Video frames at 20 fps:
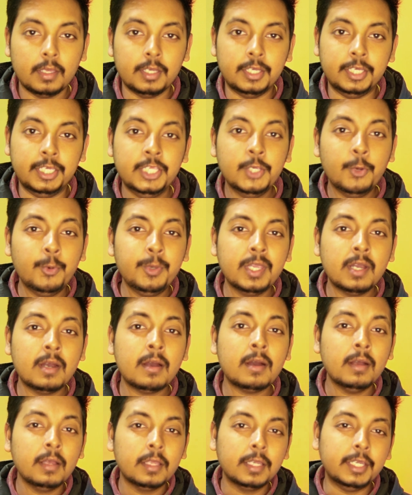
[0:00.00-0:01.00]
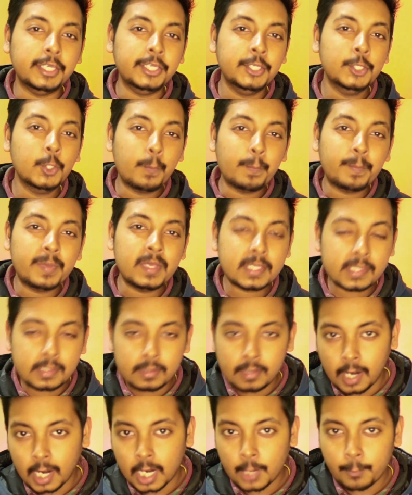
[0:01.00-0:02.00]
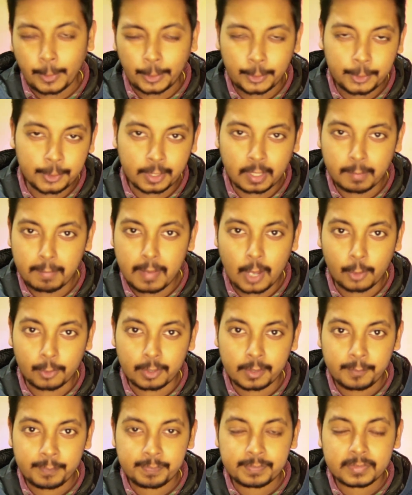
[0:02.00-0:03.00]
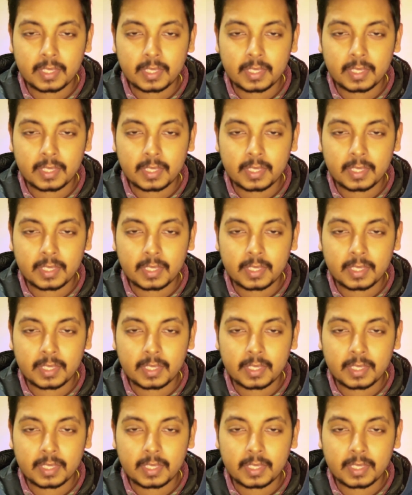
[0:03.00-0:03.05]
New year, new PC hardware to talk about.